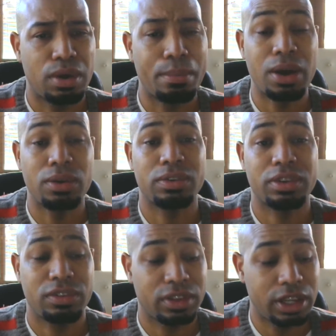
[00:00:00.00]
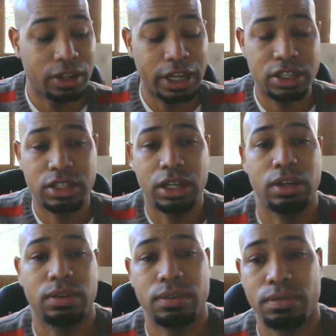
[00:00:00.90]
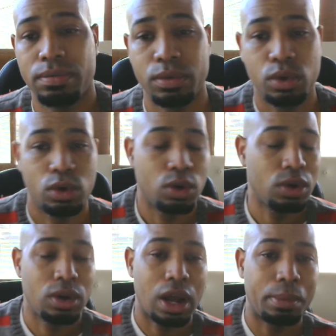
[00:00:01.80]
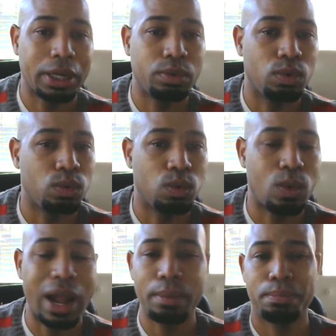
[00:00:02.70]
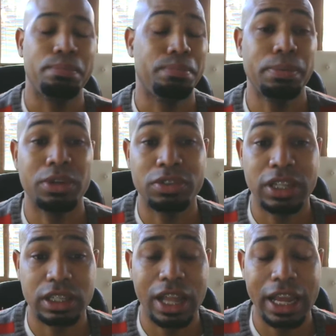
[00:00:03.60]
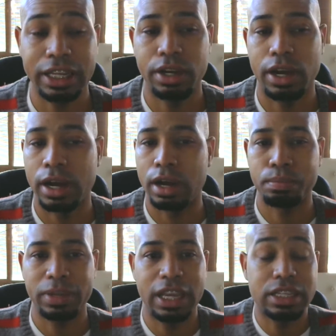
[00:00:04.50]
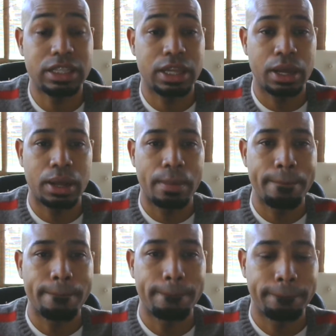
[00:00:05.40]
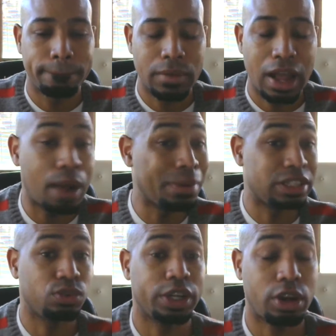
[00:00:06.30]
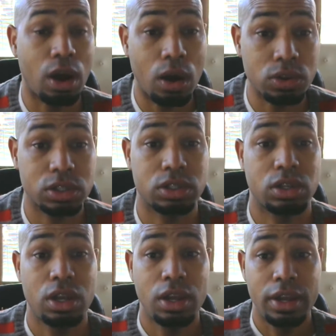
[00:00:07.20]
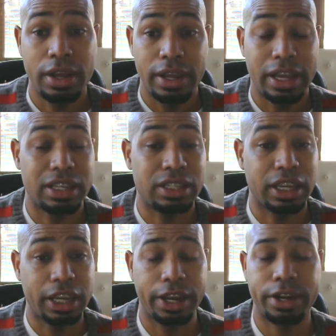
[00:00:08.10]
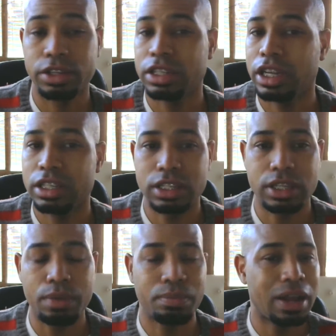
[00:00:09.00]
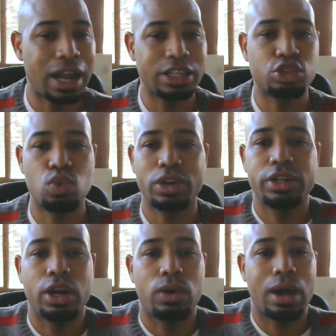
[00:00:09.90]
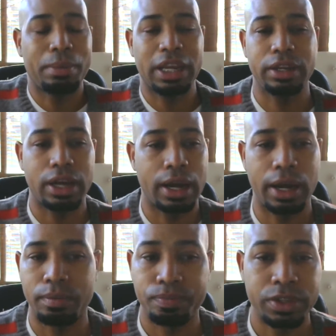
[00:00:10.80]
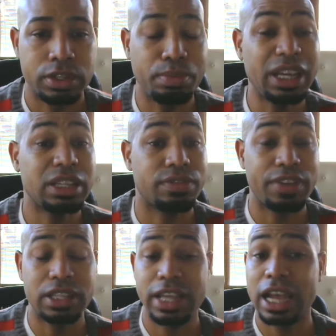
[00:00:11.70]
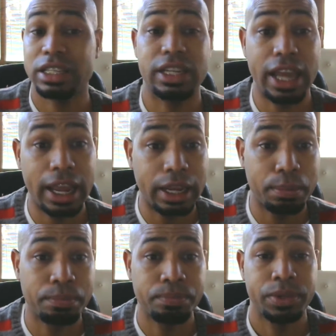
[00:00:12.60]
about Killer Instinct? I mean, why people don't dislike it? Um, is it the um, how much do it cost? Is it the characters? Is it something? I just want to know. I mean, um, to me, it's a fantastic game.